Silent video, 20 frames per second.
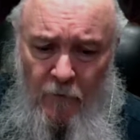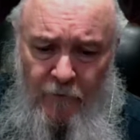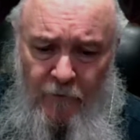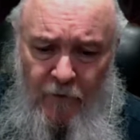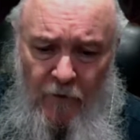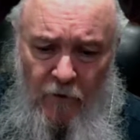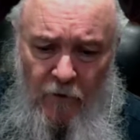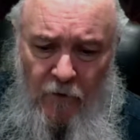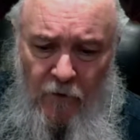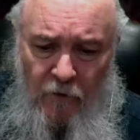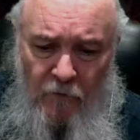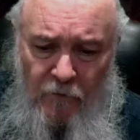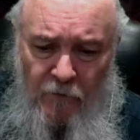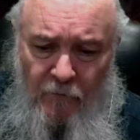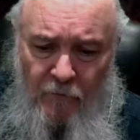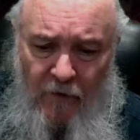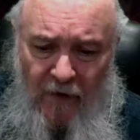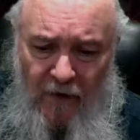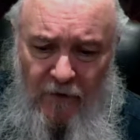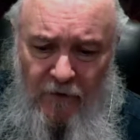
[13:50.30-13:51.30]
There goes
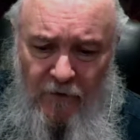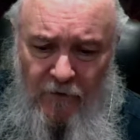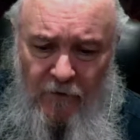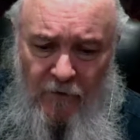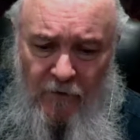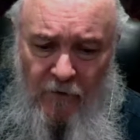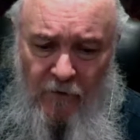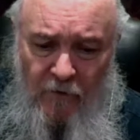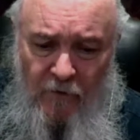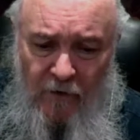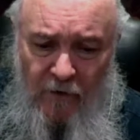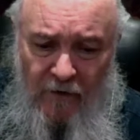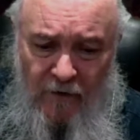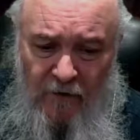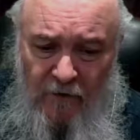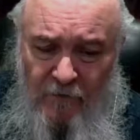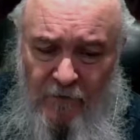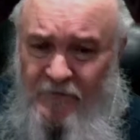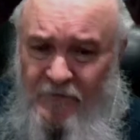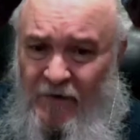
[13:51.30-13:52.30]
back to the grain
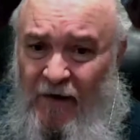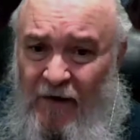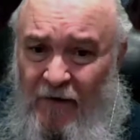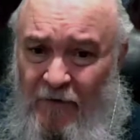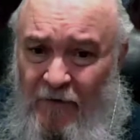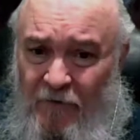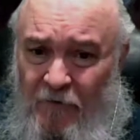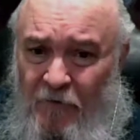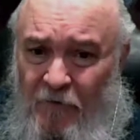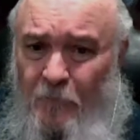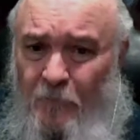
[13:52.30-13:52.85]
of sand.